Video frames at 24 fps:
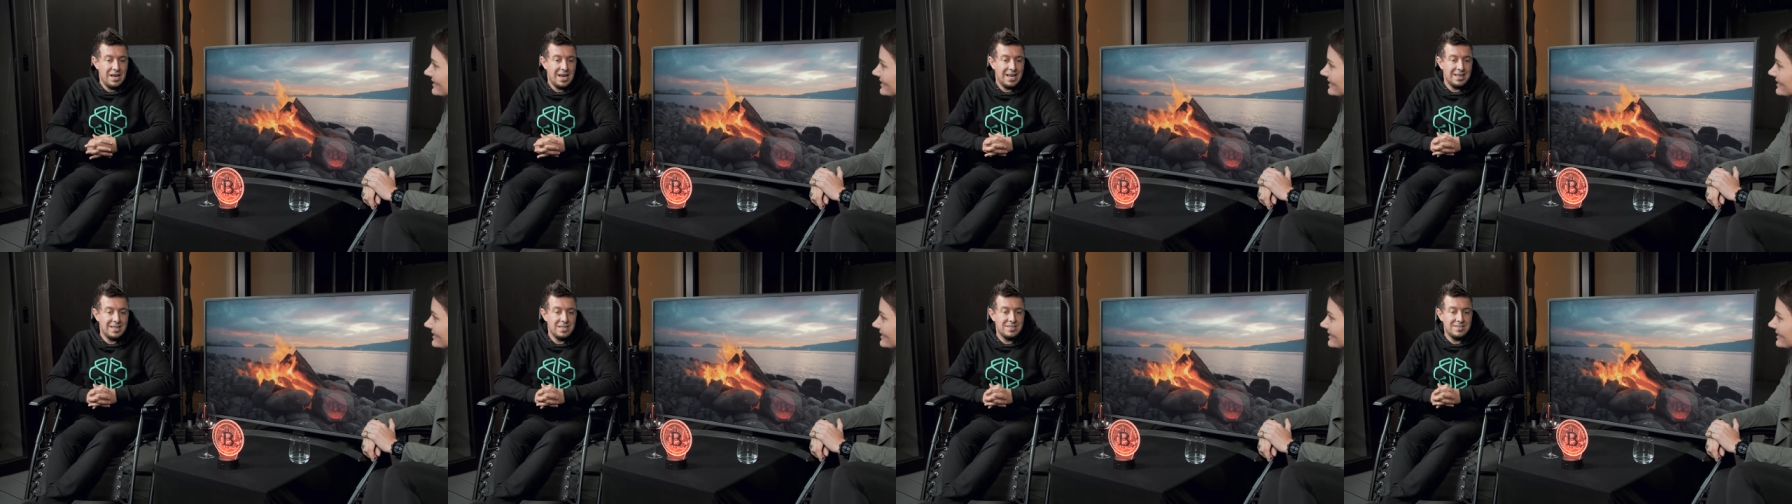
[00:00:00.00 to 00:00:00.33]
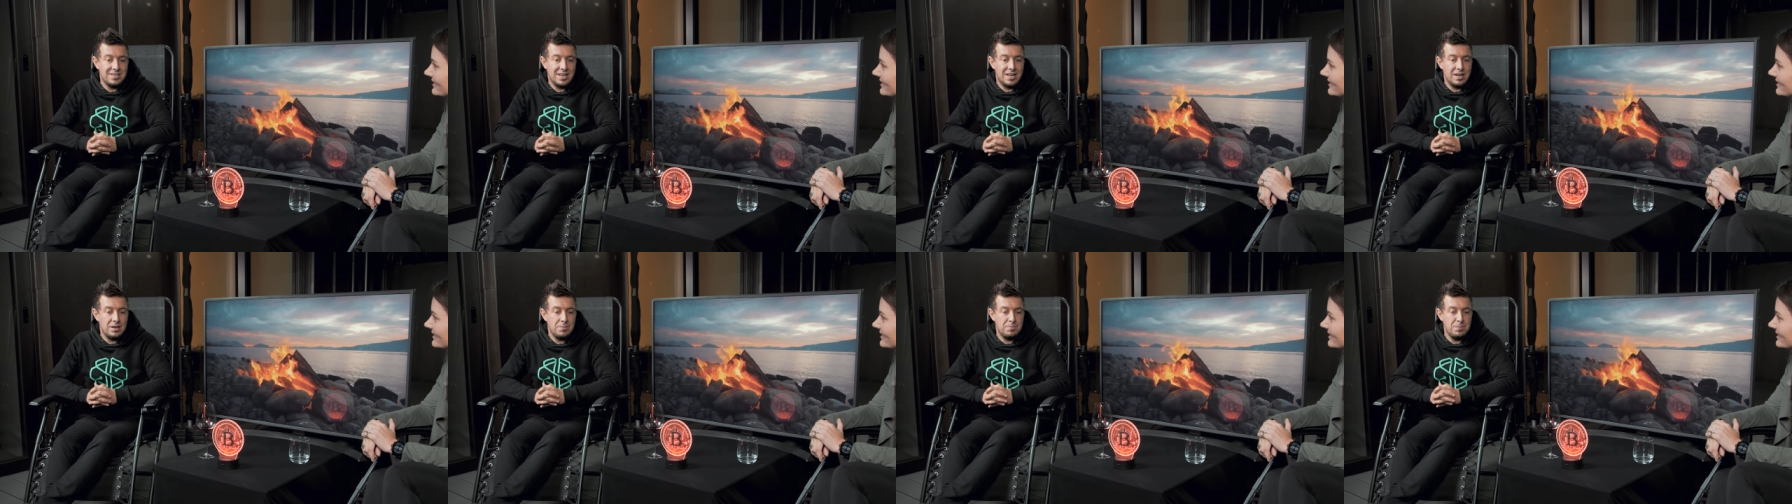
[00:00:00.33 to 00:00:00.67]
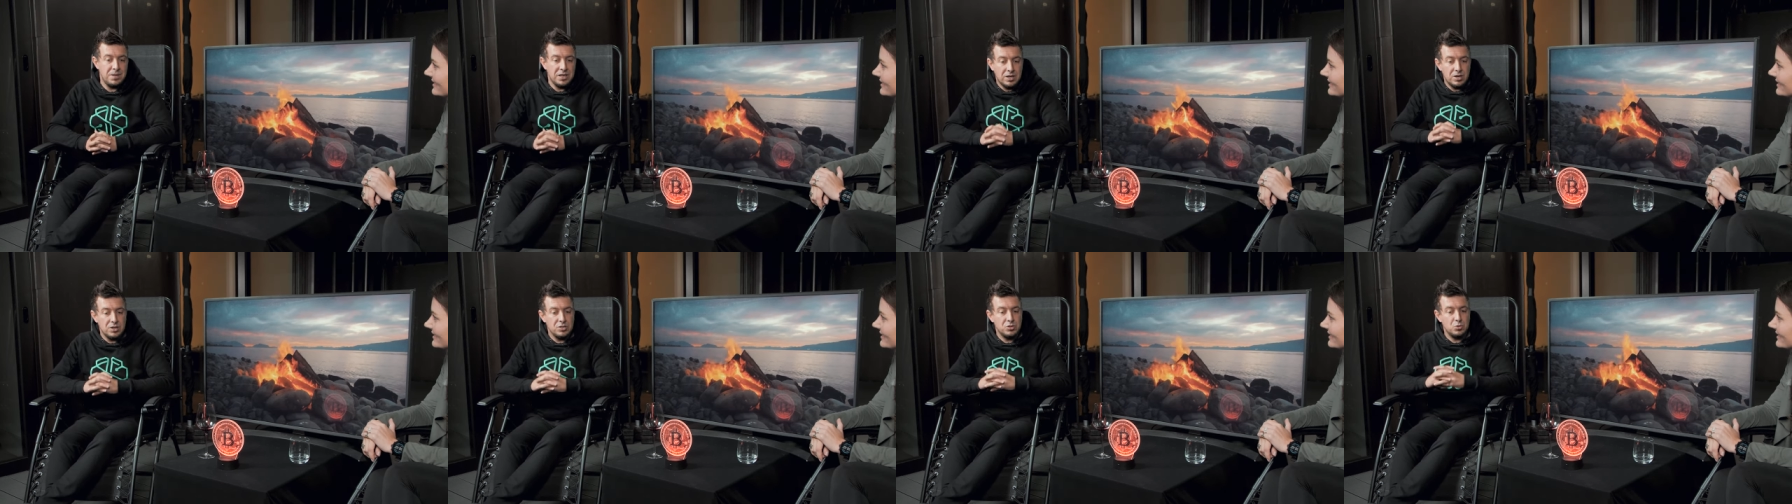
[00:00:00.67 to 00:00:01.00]
And he said,
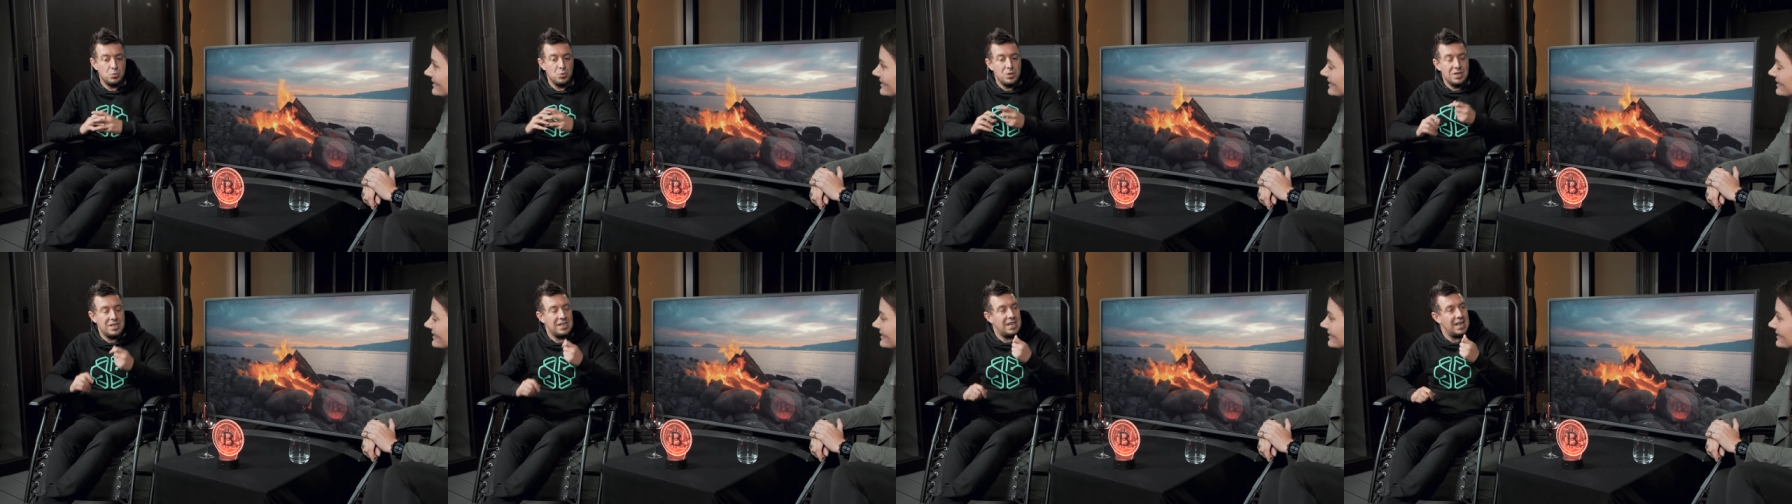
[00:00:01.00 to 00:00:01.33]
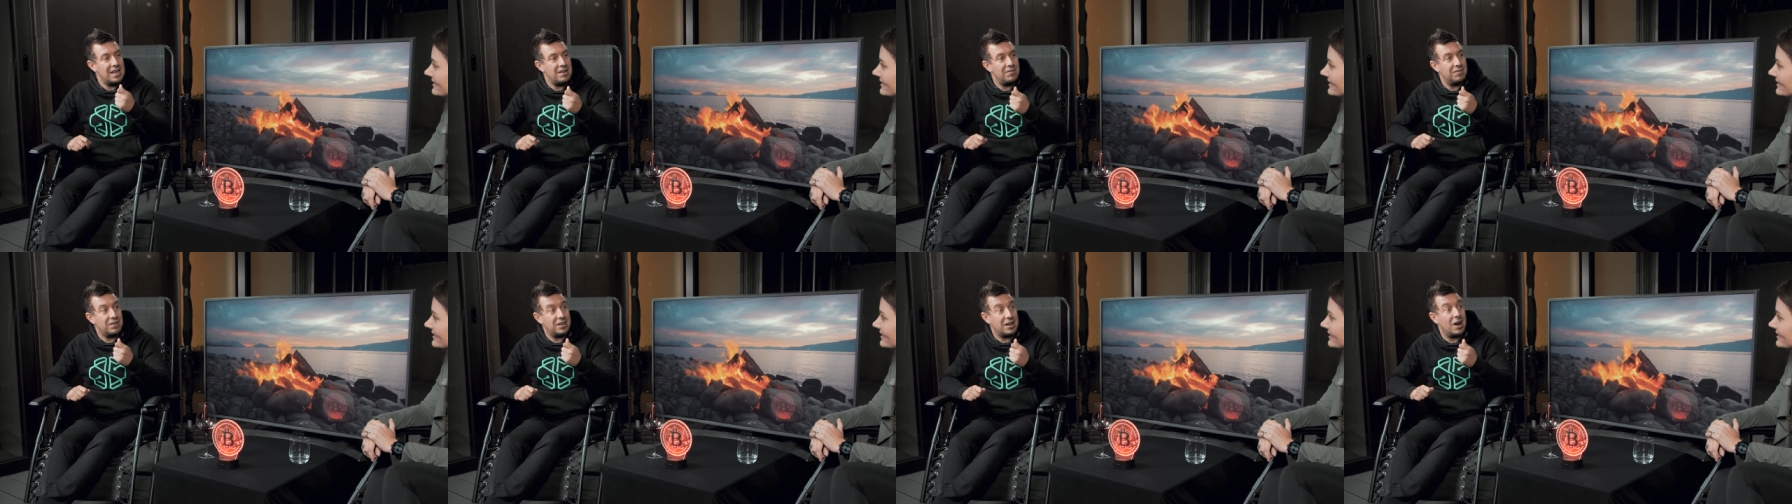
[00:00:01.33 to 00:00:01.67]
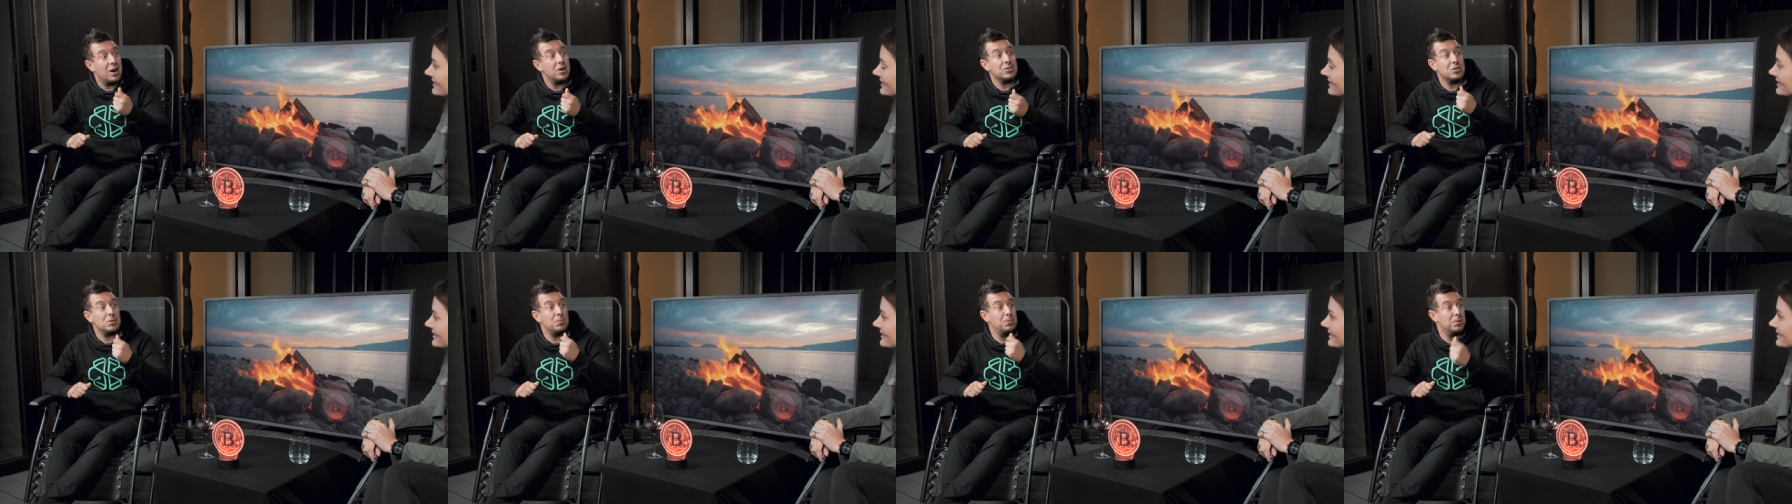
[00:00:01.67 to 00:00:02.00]
because we gave
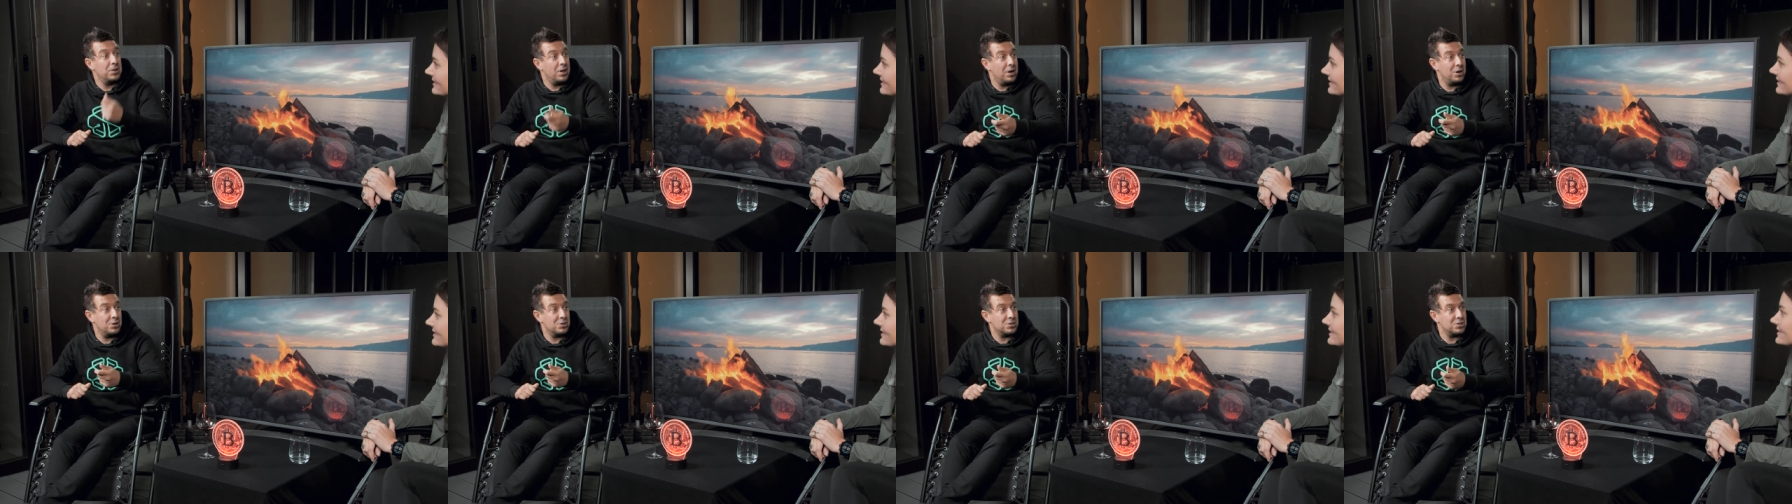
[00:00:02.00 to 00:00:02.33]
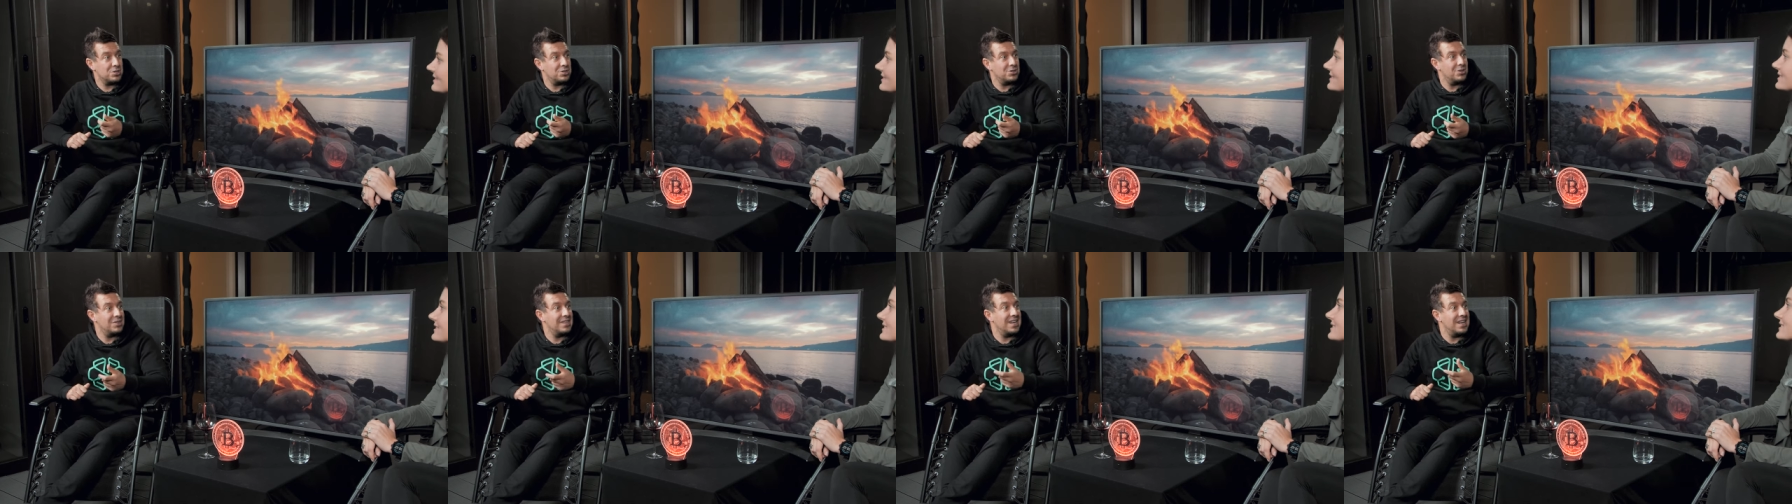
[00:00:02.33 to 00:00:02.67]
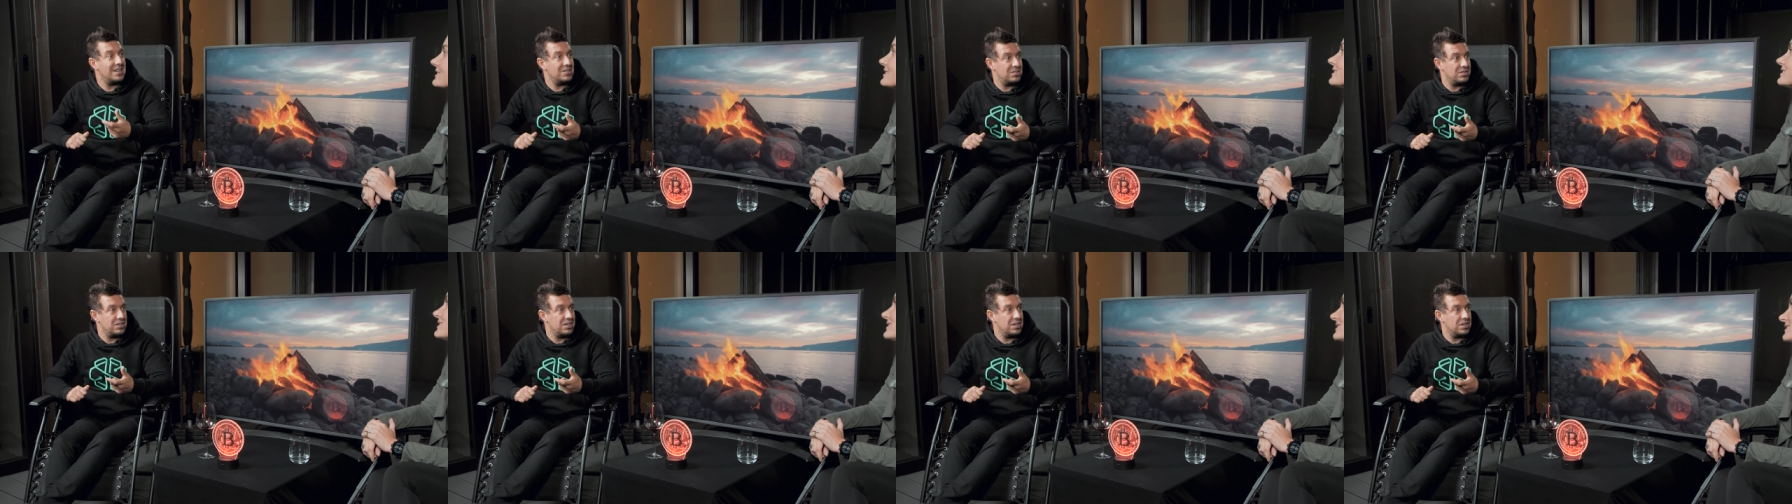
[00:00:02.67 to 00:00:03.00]
carte blanche to the
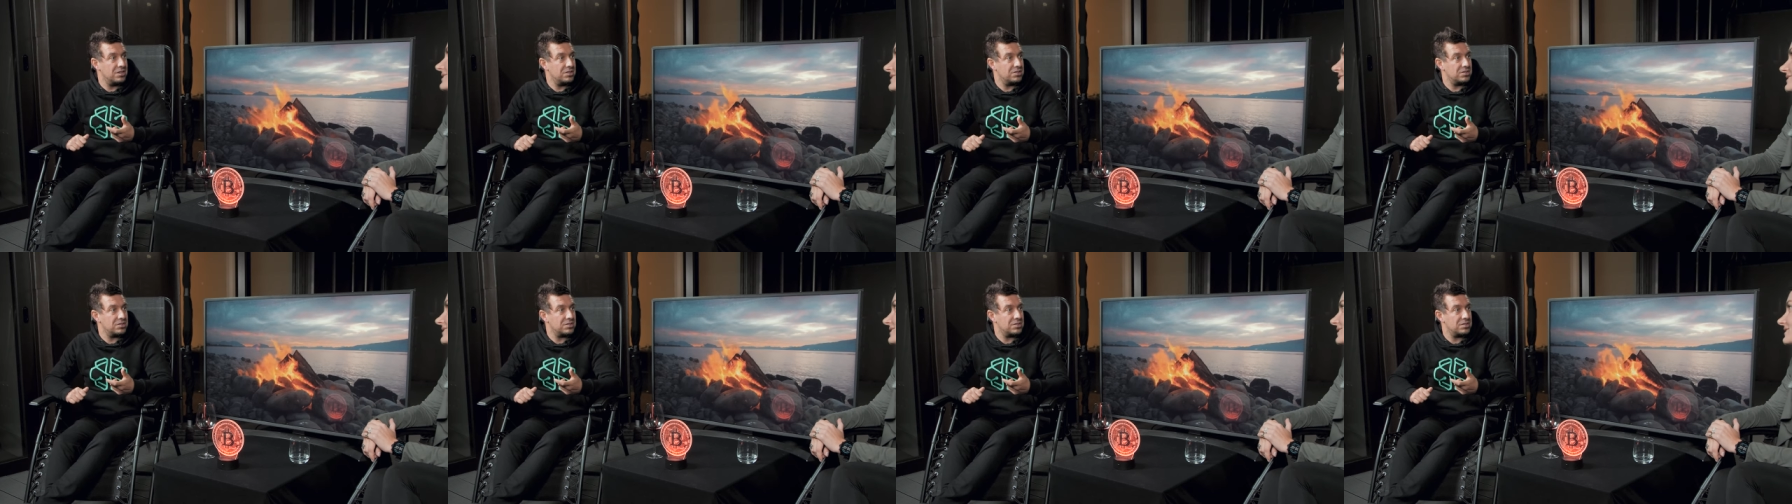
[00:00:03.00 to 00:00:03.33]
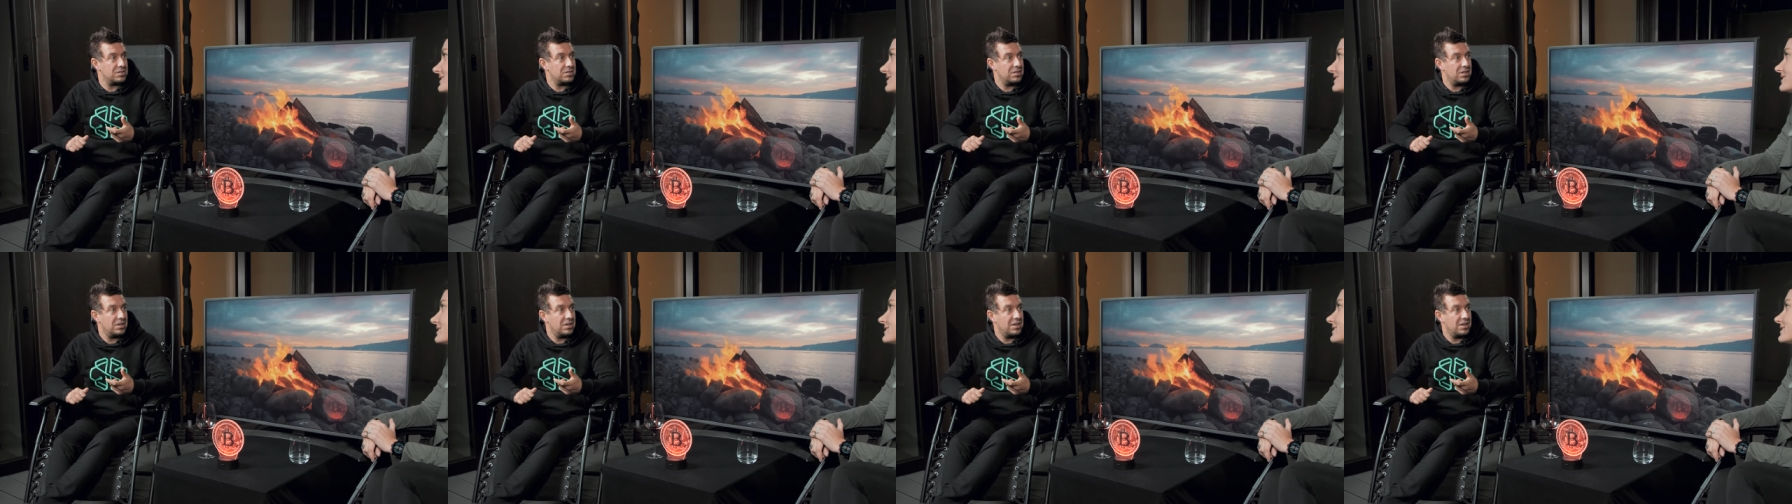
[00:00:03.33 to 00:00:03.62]
engineers.